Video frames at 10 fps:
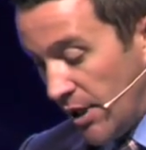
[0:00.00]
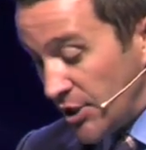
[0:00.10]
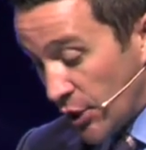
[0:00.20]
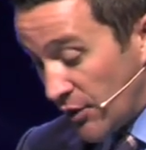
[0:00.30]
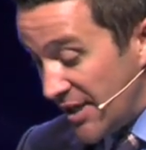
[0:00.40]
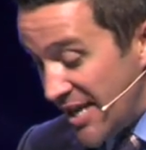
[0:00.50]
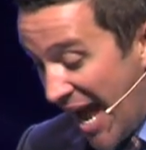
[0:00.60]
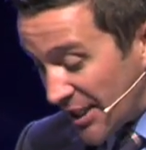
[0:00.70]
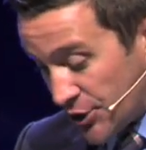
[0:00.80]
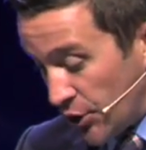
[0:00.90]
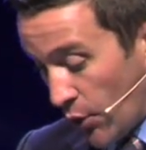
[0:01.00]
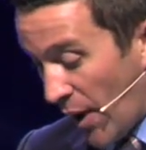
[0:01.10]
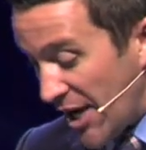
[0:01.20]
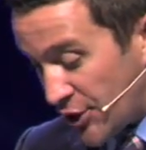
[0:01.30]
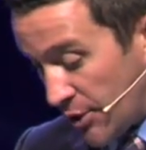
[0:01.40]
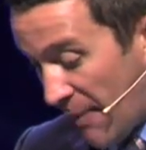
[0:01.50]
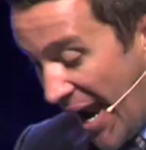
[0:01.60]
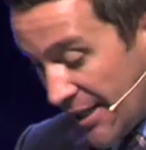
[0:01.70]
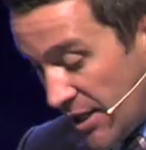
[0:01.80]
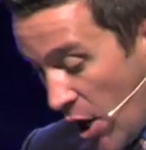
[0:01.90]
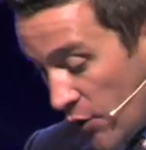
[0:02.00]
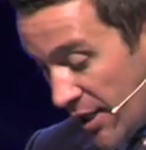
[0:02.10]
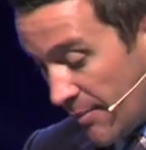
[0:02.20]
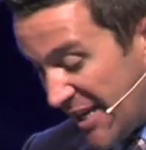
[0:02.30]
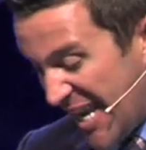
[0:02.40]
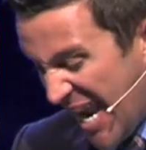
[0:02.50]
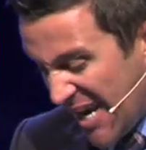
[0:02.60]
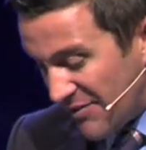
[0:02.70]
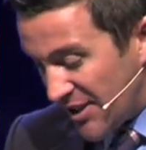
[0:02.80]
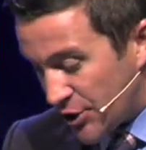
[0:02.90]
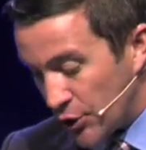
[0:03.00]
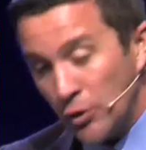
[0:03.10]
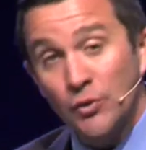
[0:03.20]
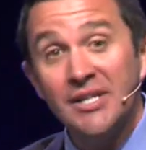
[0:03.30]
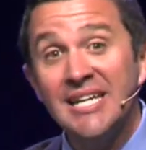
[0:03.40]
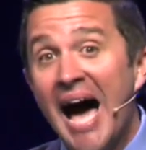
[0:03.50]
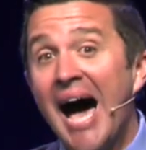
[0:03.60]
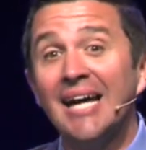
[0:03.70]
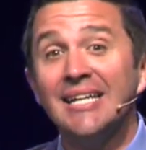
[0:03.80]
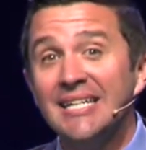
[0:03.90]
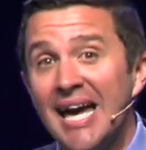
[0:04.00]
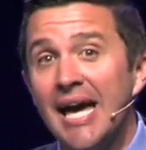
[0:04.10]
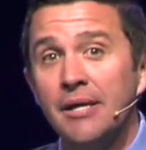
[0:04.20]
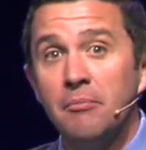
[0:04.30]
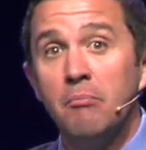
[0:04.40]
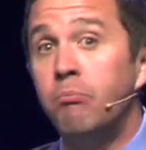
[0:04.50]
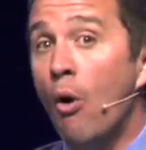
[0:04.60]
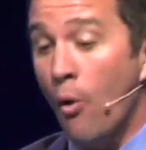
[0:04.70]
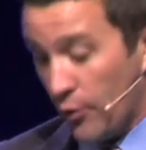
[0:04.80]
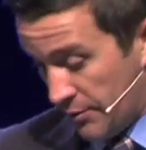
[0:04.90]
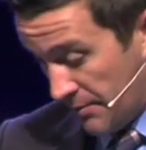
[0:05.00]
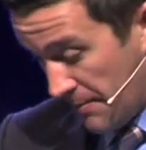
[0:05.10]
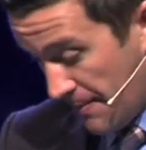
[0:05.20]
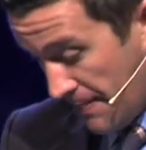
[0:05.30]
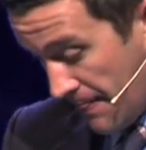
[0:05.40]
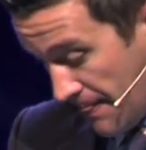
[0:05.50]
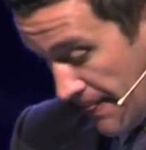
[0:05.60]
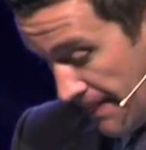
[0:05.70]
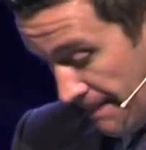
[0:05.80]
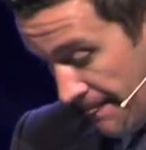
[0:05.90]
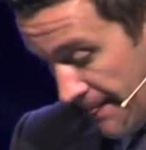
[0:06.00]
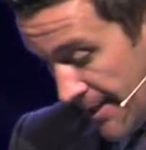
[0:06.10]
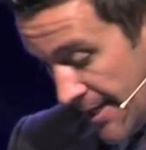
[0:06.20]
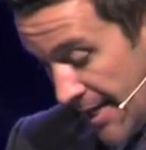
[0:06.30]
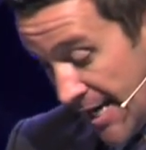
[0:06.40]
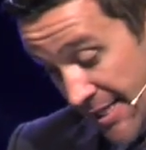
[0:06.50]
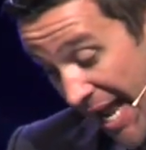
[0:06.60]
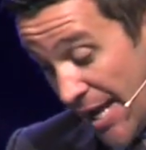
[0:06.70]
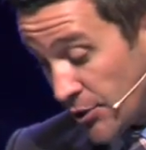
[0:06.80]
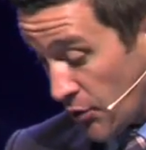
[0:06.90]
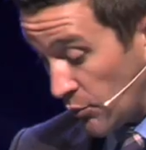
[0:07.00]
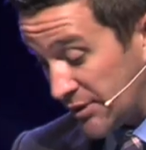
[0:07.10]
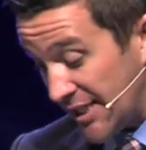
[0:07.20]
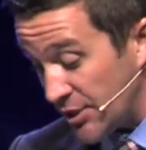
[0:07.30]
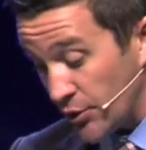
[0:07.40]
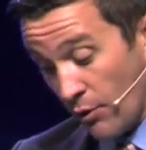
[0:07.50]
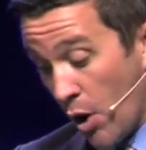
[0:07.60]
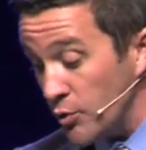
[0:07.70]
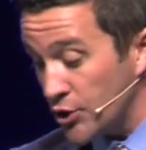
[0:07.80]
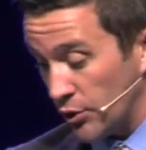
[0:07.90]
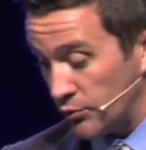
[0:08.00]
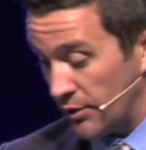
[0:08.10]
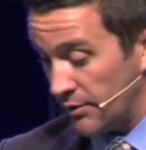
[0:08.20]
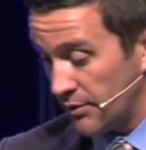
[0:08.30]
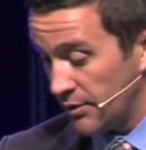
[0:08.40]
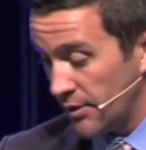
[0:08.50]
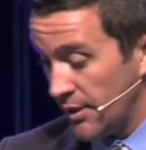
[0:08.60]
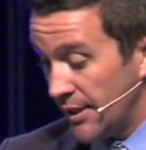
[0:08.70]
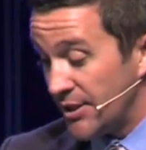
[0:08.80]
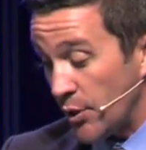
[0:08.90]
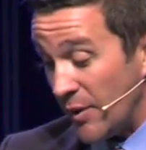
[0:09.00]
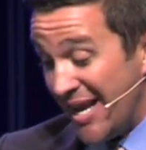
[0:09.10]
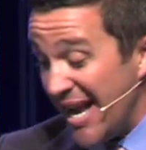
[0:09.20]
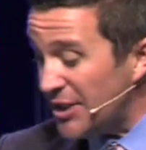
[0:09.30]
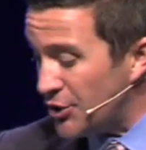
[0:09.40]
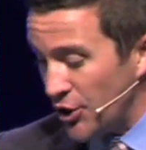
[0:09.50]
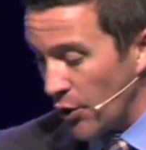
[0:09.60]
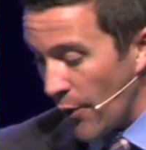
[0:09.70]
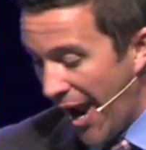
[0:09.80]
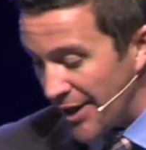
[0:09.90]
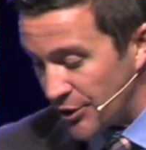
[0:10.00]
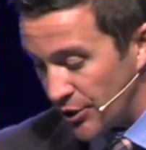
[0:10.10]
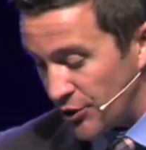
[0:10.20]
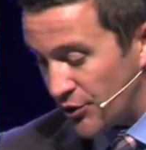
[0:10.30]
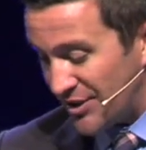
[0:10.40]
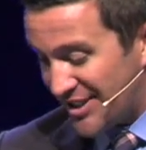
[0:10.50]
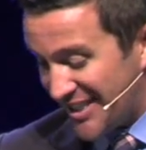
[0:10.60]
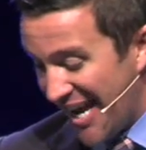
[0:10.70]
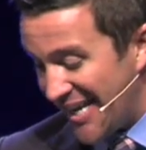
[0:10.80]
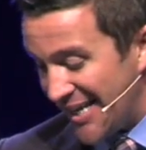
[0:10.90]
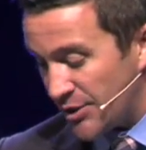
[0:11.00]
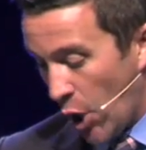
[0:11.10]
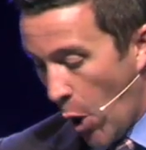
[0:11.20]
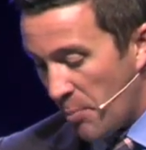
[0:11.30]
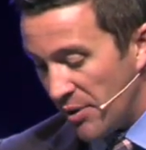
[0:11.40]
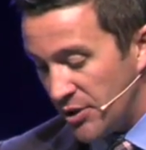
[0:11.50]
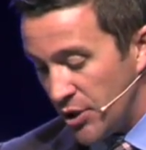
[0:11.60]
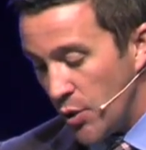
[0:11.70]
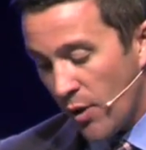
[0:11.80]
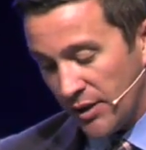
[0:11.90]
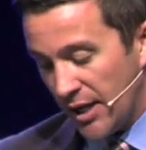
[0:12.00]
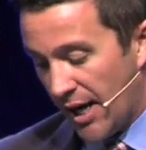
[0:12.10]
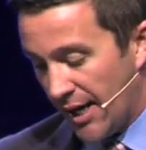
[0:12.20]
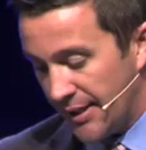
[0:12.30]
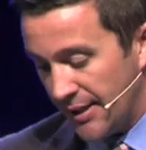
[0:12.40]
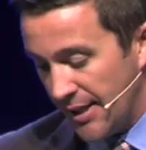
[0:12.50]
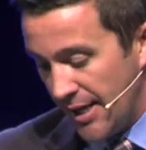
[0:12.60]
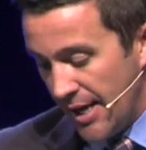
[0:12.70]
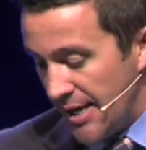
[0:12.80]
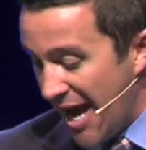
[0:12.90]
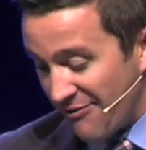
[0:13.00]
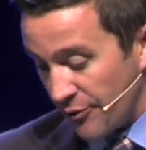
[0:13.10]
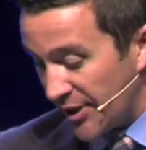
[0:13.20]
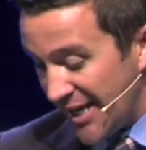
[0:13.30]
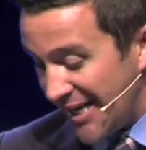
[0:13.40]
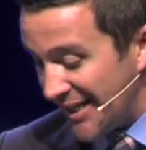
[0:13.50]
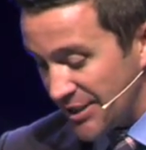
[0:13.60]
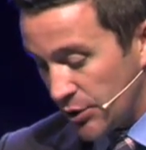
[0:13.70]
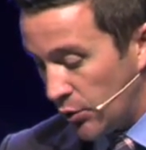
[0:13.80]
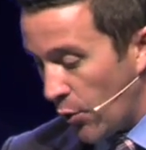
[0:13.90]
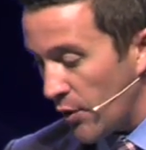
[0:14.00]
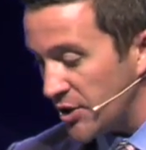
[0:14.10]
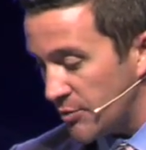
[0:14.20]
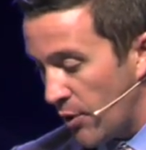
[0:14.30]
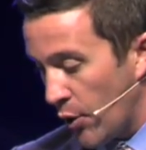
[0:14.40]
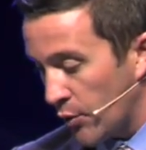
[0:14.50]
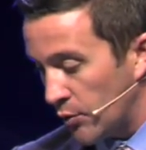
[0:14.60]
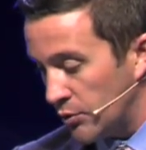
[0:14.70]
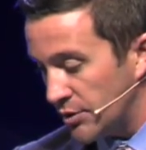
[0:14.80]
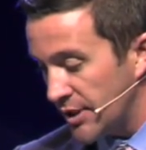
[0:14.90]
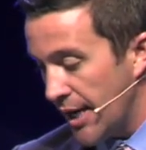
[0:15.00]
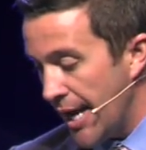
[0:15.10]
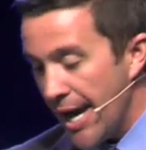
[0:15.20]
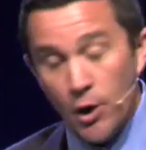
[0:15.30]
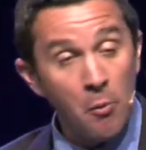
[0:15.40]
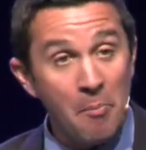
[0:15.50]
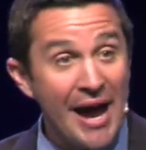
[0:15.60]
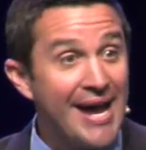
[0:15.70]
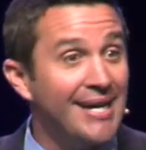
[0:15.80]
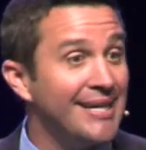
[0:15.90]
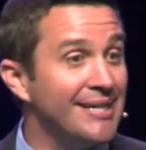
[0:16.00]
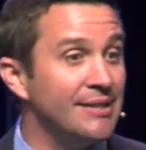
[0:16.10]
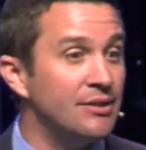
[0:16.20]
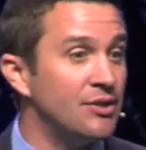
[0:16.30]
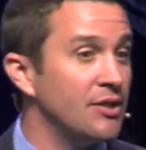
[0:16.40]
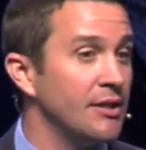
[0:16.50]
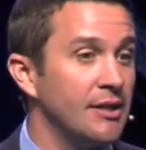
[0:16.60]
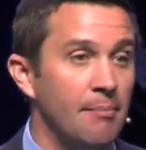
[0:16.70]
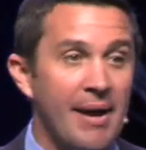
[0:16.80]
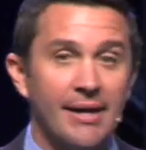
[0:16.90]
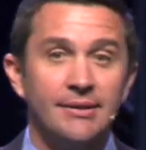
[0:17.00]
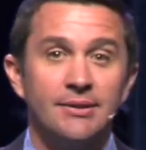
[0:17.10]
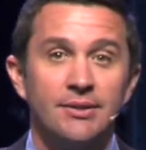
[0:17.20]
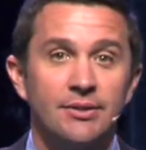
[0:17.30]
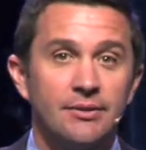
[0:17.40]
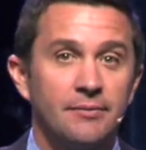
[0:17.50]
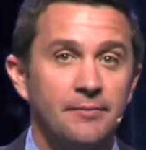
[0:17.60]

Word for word: so the next generation might know them, even the children not yet born. And they in will teach their own children. So each generation should set its hope anew on God, not forgetting his glorious miracles and obeying his commands."